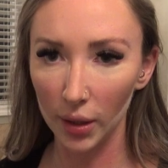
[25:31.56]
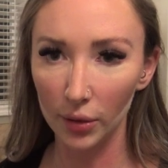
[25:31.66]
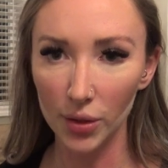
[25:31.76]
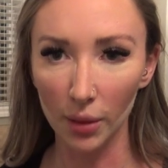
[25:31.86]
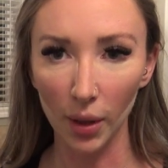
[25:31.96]
a
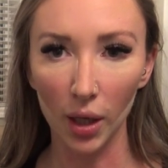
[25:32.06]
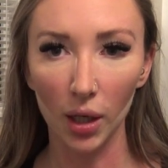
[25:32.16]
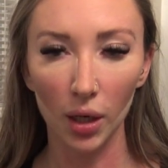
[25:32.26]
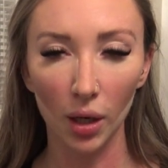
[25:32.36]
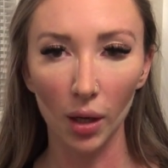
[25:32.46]
q-tip
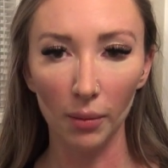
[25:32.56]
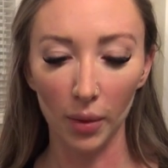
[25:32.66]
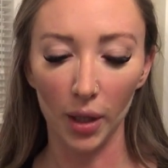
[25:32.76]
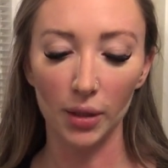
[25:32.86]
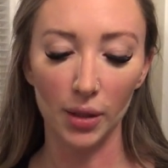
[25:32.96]
and
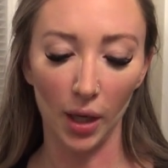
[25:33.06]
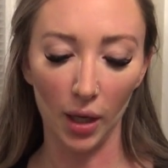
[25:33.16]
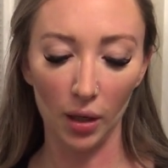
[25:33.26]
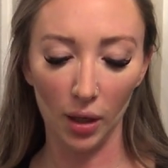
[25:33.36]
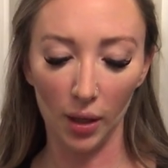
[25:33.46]
blend
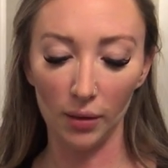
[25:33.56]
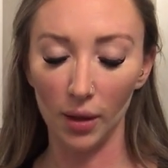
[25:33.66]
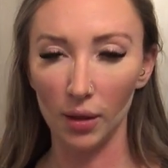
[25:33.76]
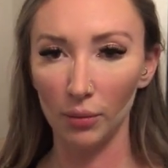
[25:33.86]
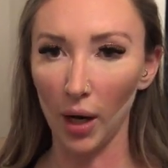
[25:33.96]
that and
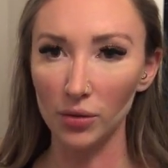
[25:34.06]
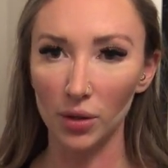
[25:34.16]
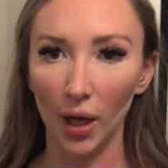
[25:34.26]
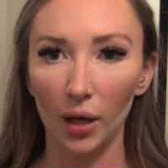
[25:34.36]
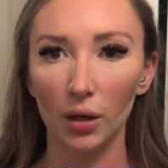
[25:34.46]
then brows are
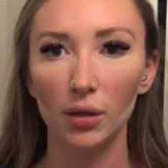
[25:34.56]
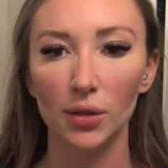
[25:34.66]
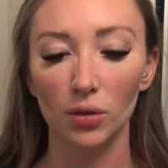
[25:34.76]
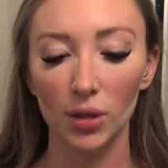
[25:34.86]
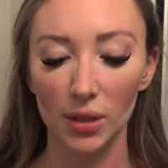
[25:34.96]
done.
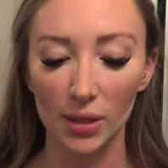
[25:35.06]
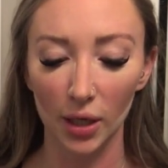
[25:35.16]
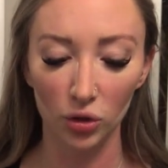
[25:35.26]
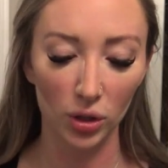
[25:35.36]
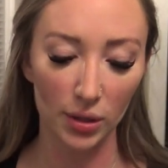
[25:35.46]
So this is
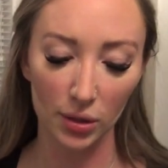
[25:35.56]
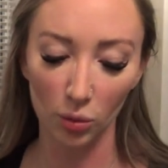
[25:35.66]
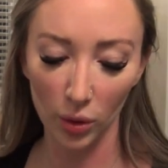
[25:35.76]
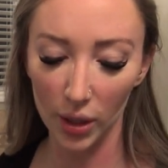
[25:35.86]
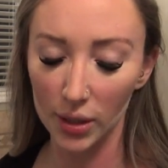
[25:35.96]
actually
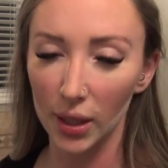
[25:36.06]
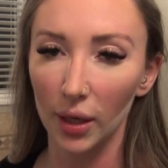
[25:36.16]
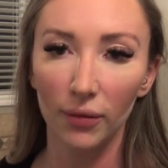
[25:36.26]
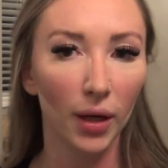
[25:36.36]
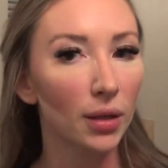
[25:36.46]
super easy.
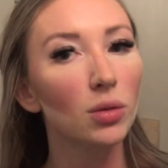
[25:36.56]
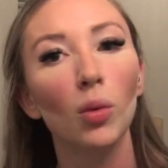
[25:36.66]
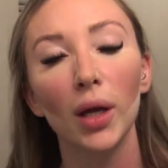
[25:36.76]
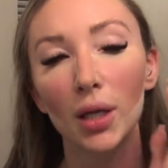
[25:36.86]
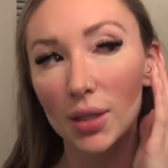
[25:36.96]
I find it's
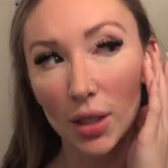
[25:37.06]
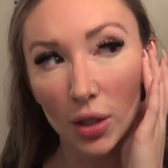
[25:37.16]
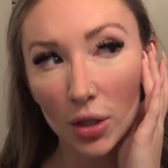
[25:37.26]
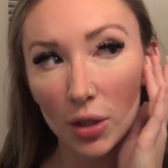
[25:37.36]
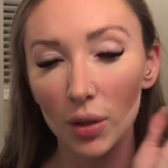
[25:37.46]
way easier
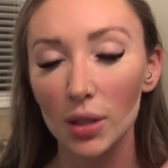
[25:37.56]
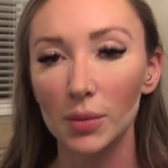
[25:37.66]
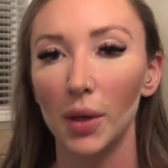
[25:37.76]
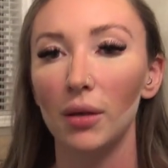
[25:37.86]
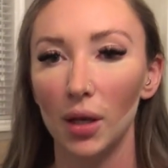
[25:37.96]
to do it
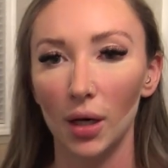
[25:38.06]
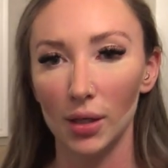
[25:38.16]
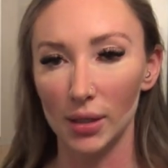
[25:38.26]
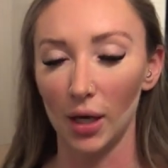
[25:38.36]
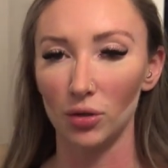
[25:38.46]
this way than it
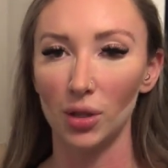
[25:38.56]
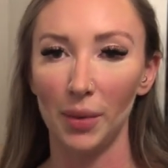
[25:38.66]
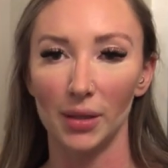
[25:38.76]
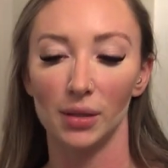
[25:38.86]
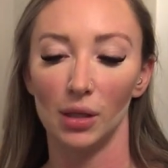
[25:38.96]
is to actually
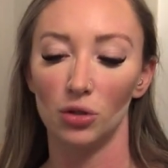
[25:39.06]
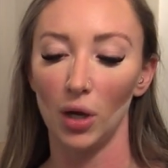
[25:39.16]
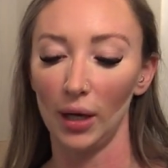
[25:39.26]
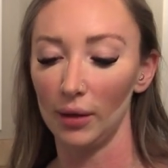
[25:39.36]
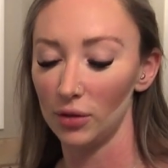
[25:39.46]
pencil it and
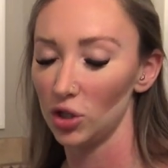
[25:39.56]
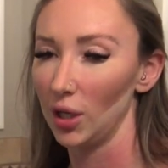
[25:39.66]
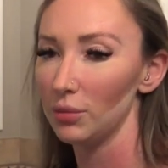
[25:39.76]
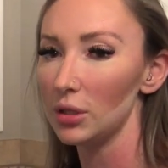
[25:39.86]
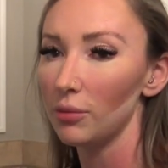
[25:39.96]
try to get the
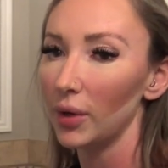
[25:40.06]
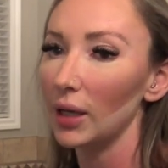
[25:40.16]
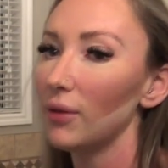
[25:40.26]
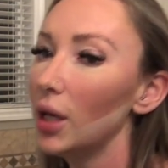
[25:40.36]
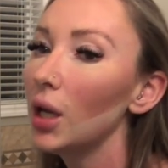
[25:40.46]
shape super
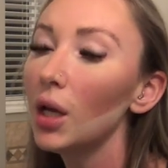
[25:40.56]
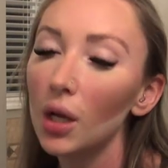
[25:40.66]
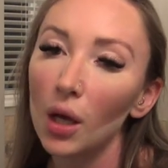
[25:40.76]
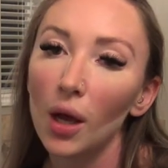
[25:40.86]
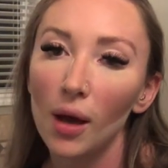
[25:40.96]
even.
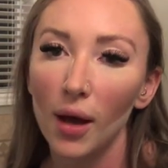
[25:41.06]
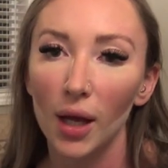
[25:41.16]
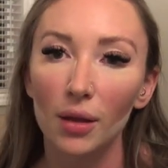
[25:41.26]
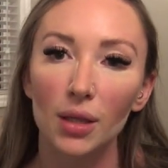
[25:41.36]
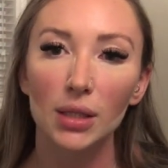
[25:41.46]

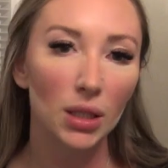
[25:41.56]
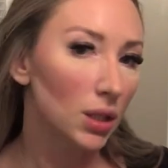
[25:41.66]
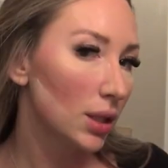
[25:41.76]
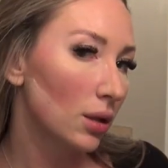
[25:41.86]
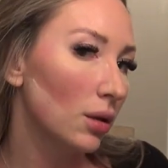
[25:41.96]
And this
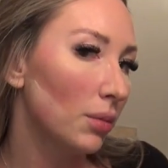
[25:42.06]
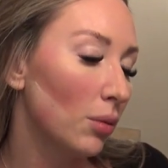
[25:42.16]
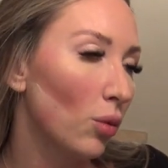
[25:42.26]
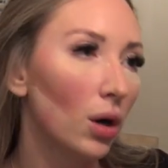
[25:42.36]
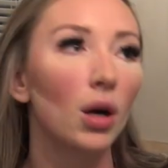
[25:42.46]
looks a little
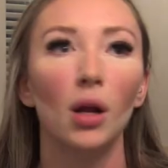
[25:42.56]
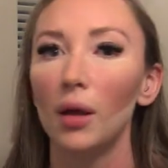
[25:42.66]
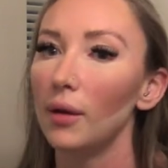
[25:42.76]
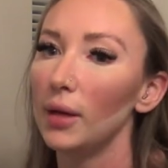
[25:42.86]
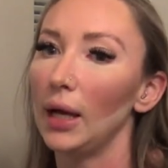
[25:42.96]
bit more
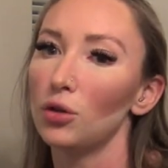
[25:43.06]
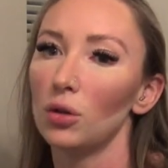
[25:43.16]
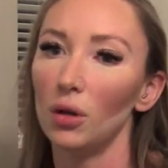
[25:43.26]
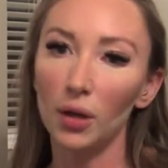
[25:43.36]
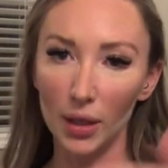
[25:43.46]

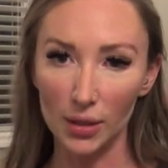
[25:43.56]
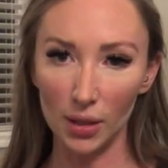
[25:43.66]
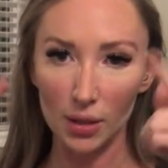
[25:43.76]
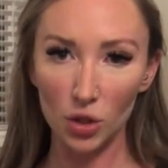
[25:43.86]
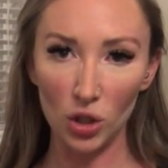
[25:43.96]
natural because
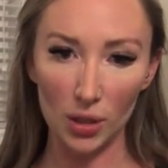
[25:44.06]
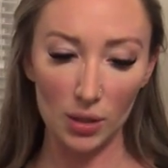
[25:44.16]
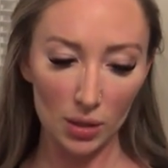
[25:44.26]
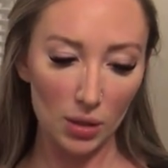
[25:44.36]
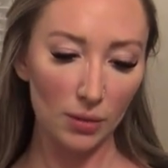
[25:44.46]
it's
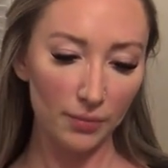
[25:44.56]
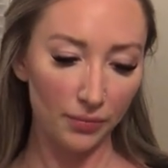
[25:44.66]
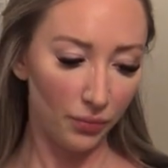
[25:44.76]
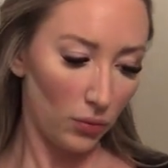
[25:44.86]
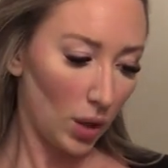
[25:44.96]
just
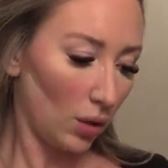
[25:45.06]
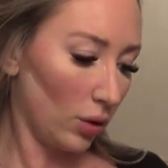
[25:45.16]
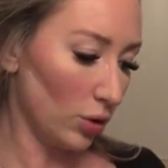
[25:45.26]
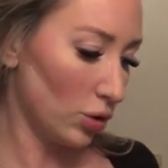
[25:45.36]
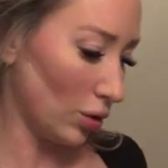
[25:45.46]
little